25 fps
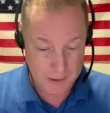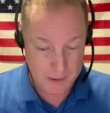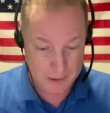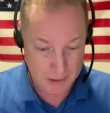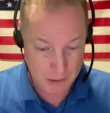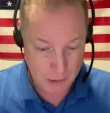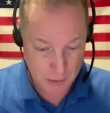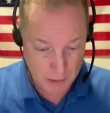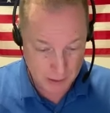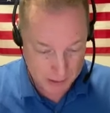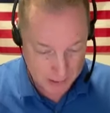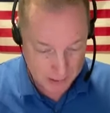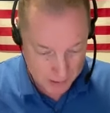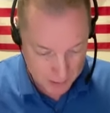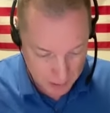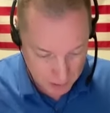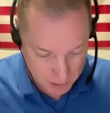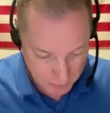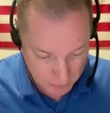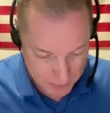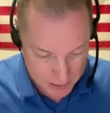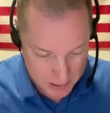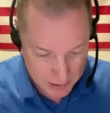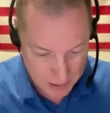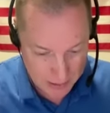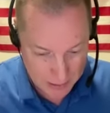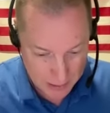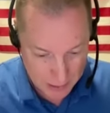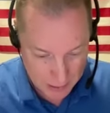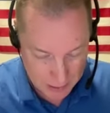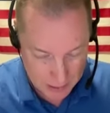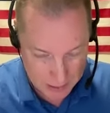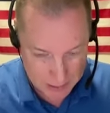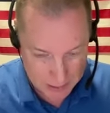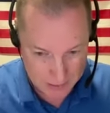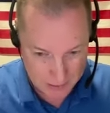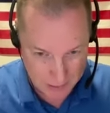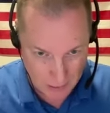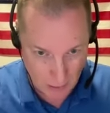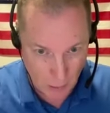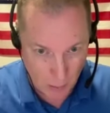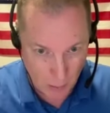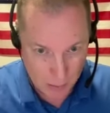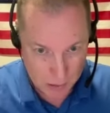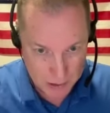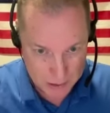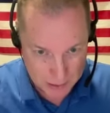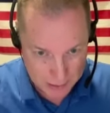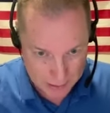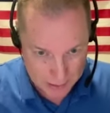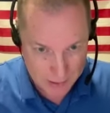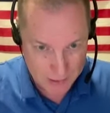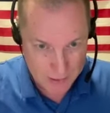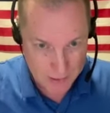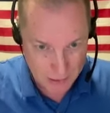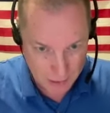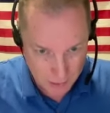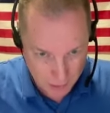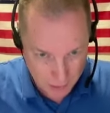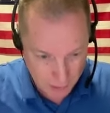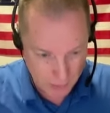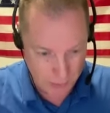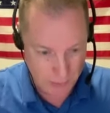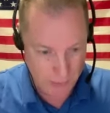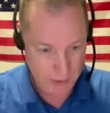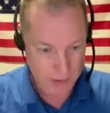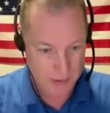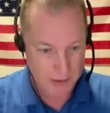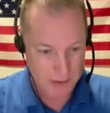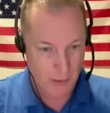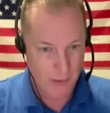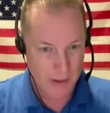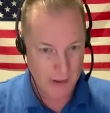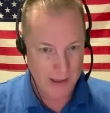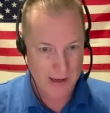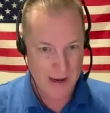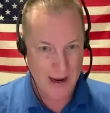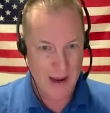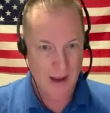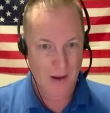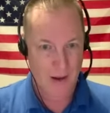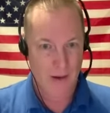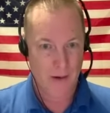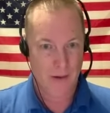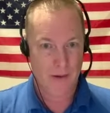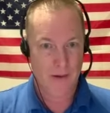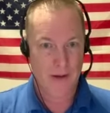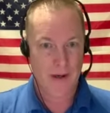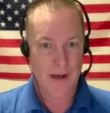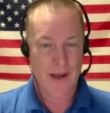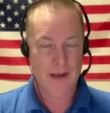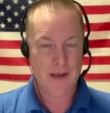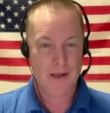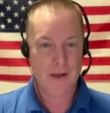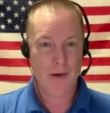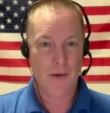You get this feeling. It's almost like the Earth is going down as you're